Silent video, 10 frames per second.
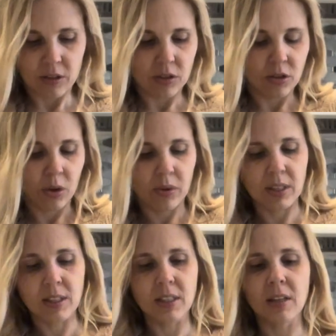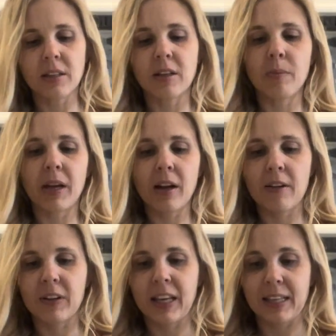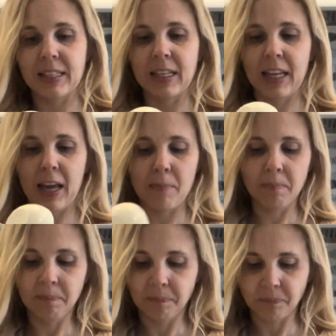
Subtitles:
So this is a little bit of a guessing game.